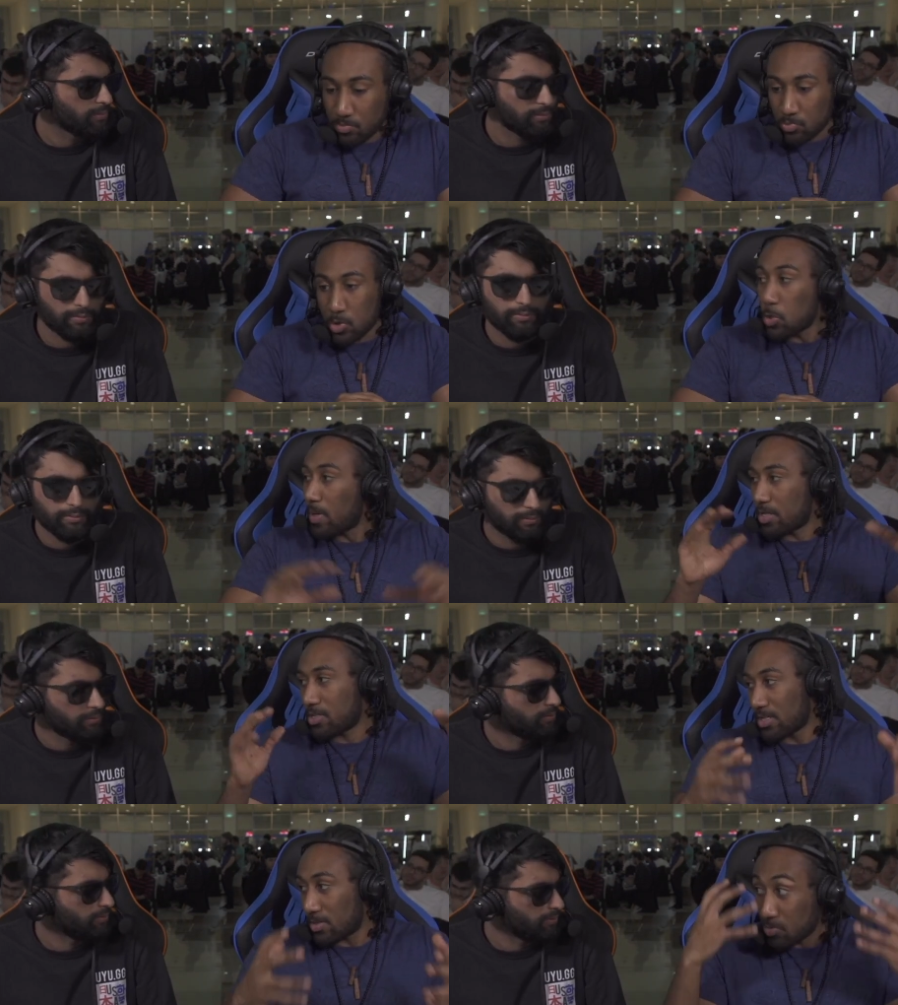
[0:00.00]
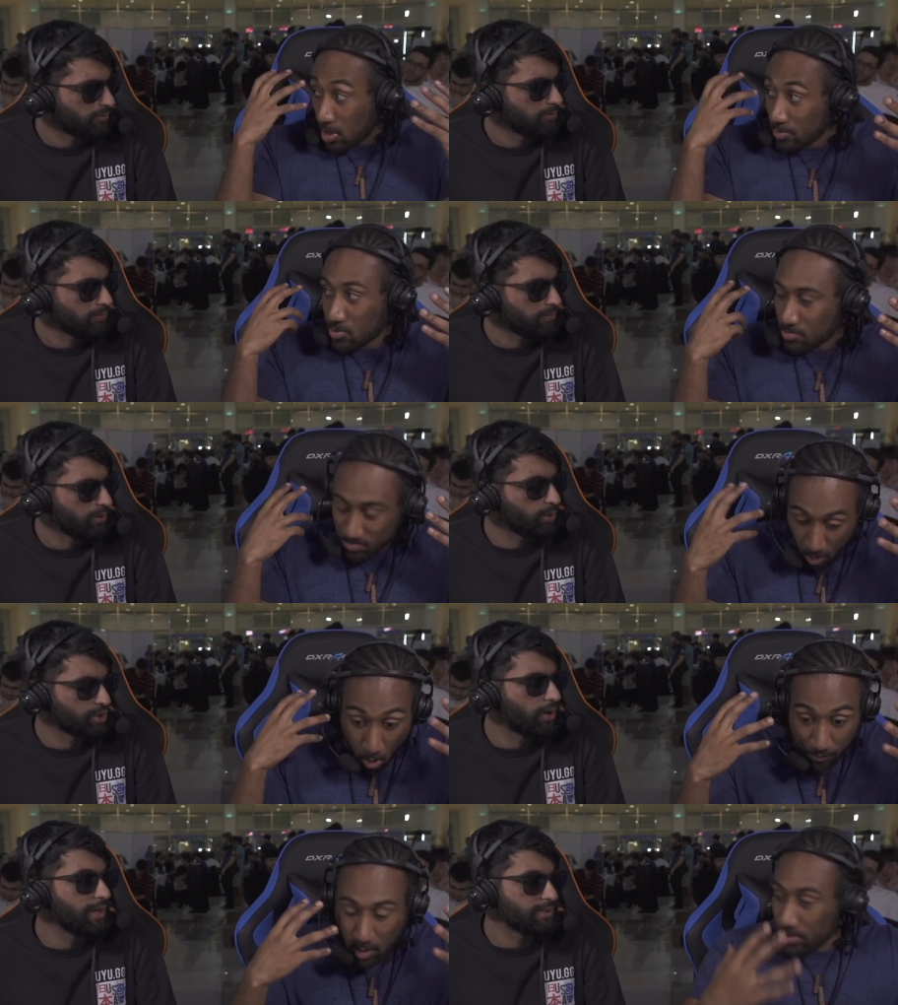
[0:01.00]
Speaker 1: too much. It was it was, it was
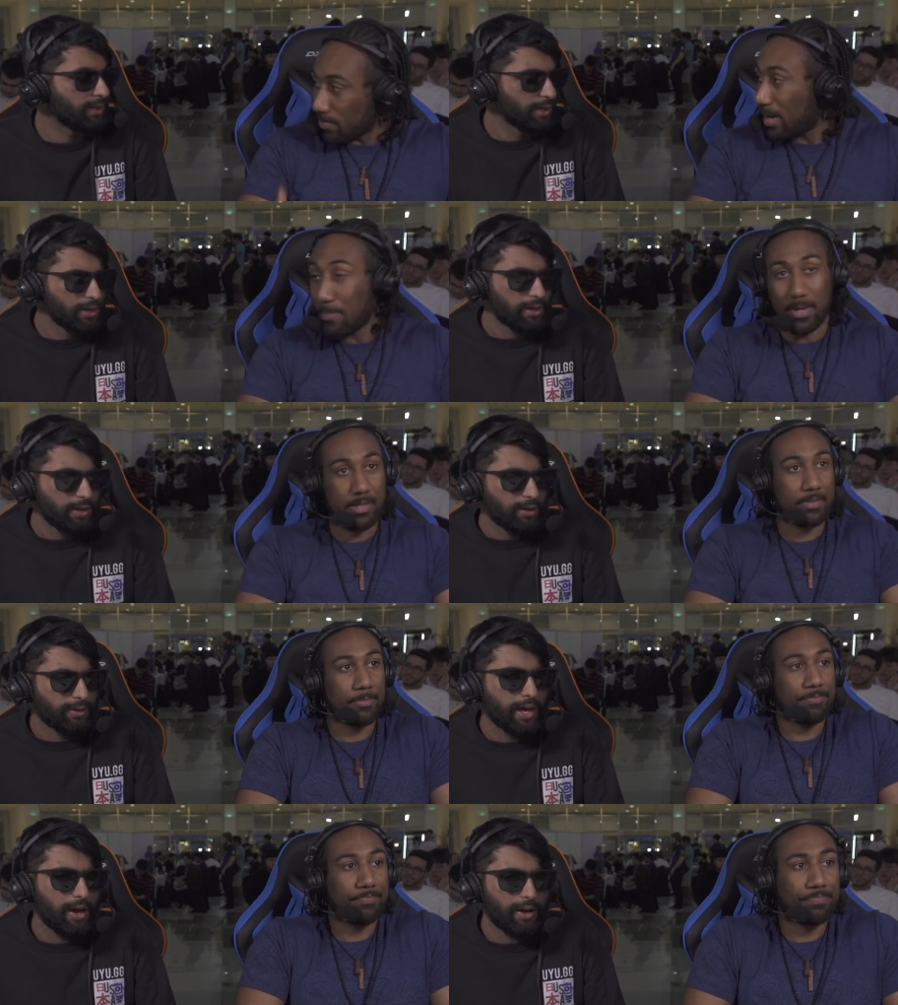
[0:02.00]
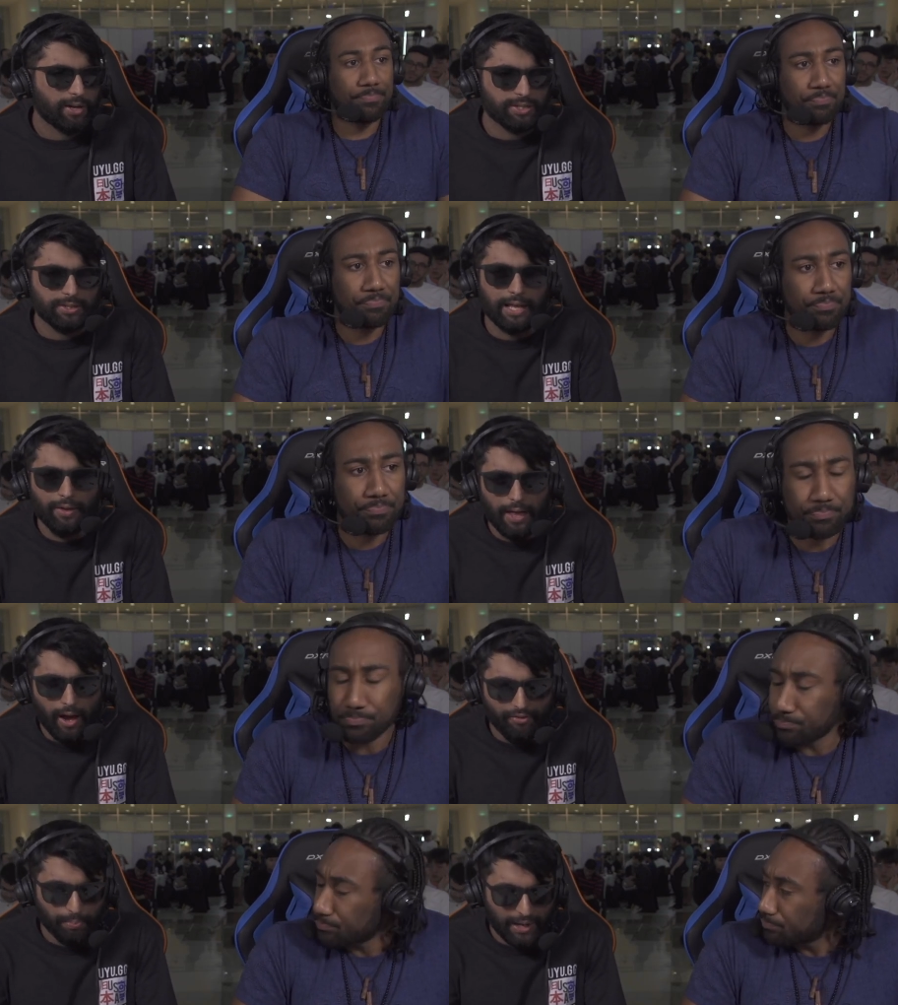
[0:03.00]
overloaded in my mind. Yeah, because now that
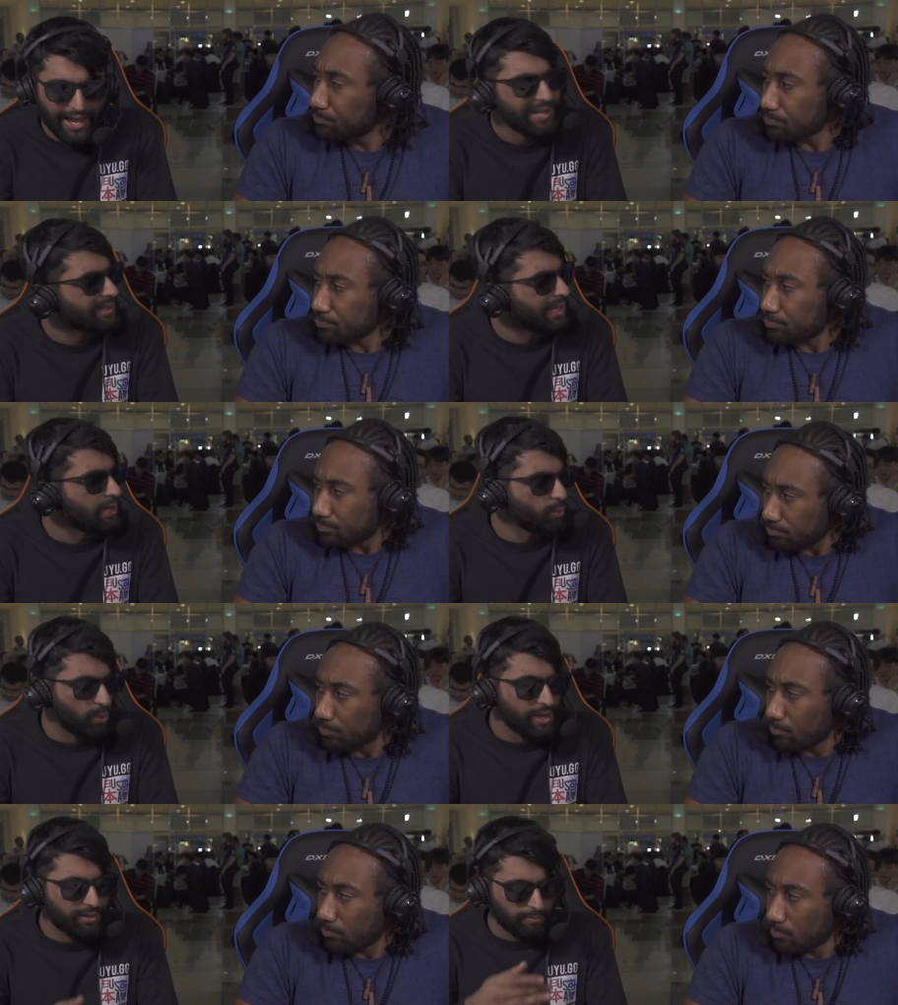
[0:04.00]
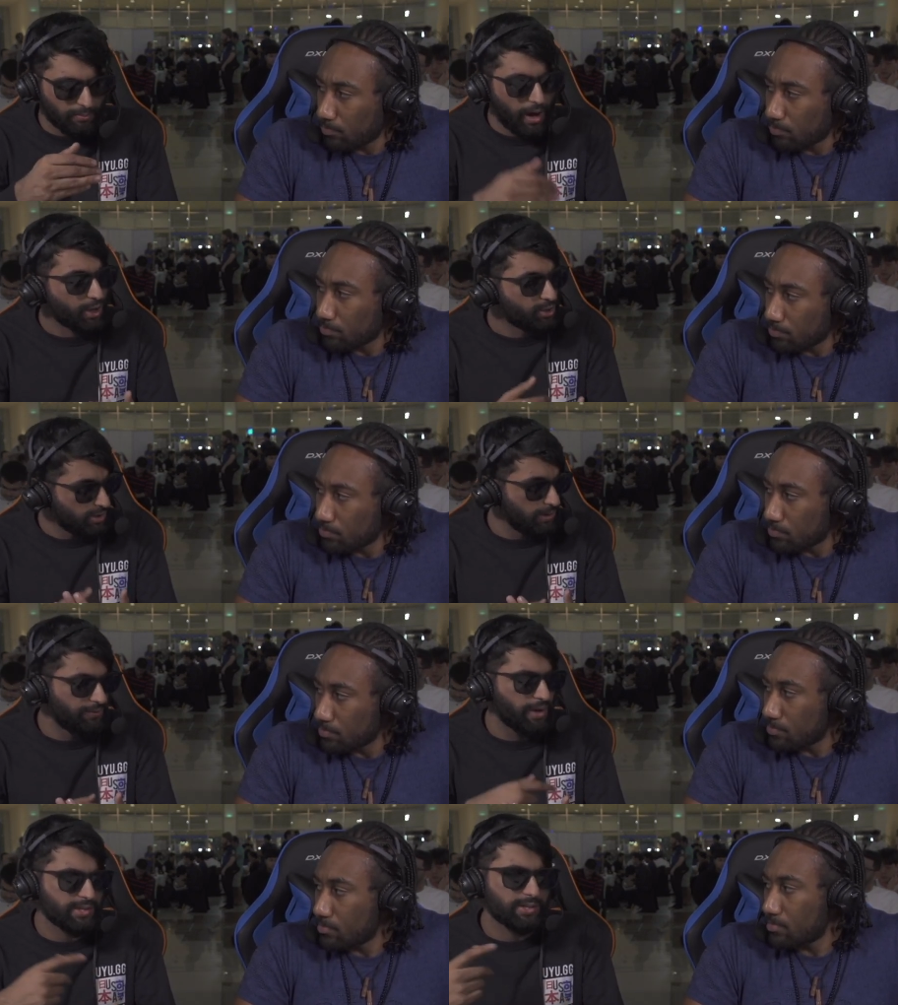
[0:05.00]
I've played Knee with my Kazumi
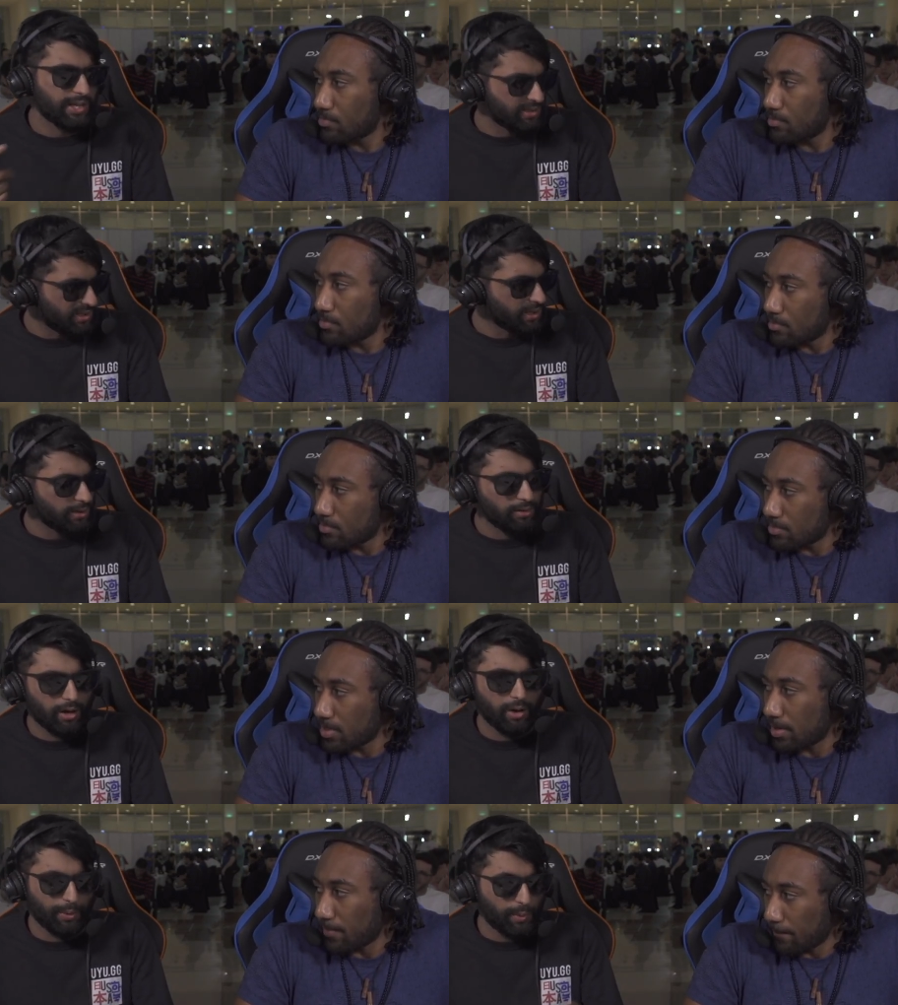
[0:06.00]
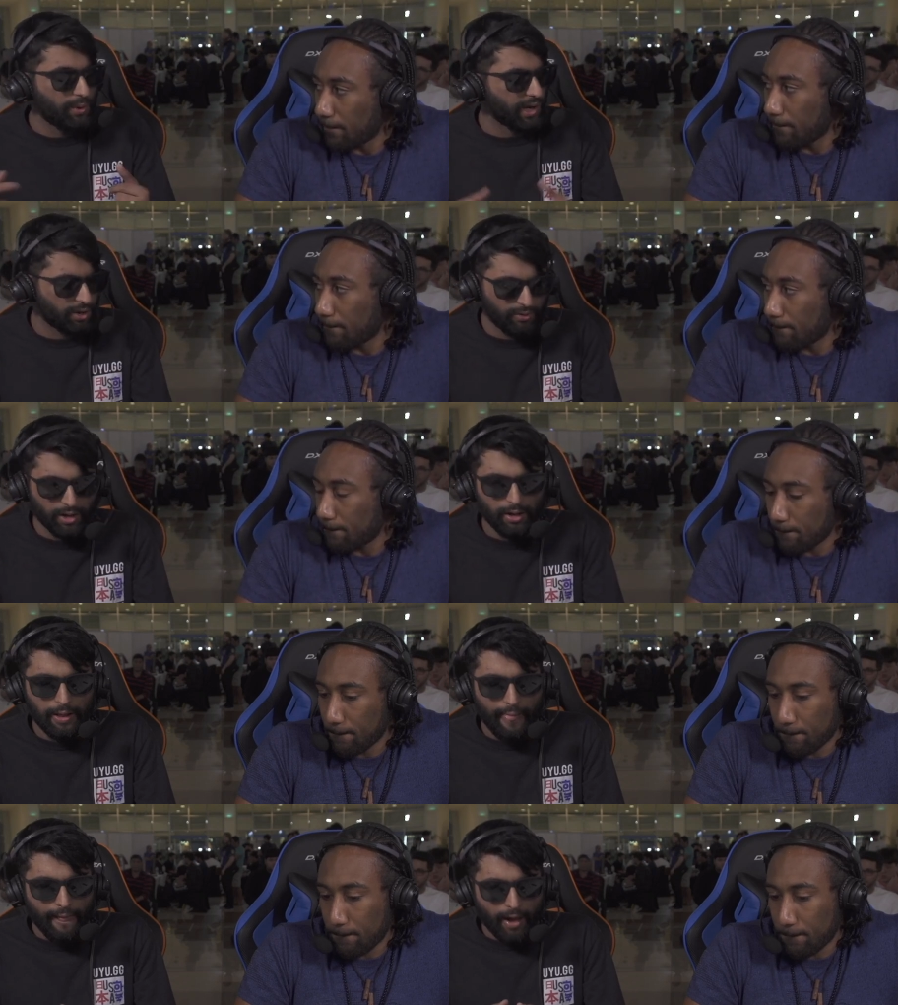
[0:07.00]
versus his Negan yeah. uh, when we were in Korea,
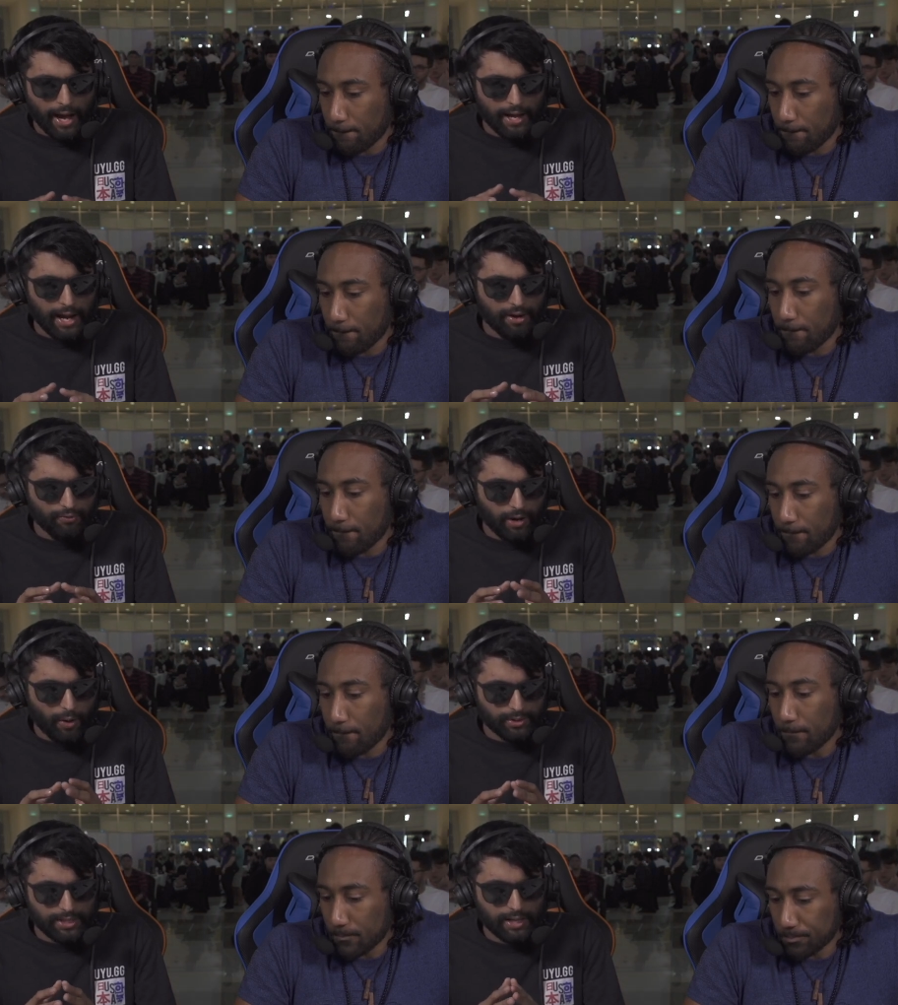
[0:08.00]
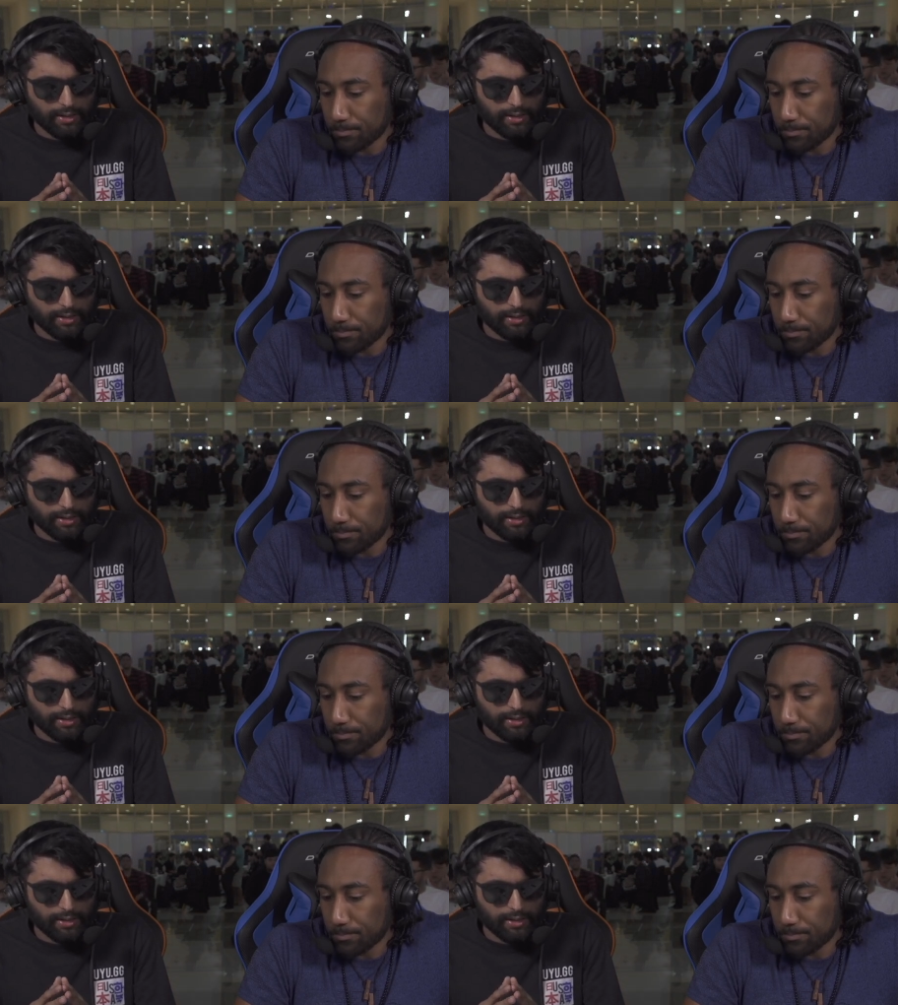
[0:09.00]
I, I I was like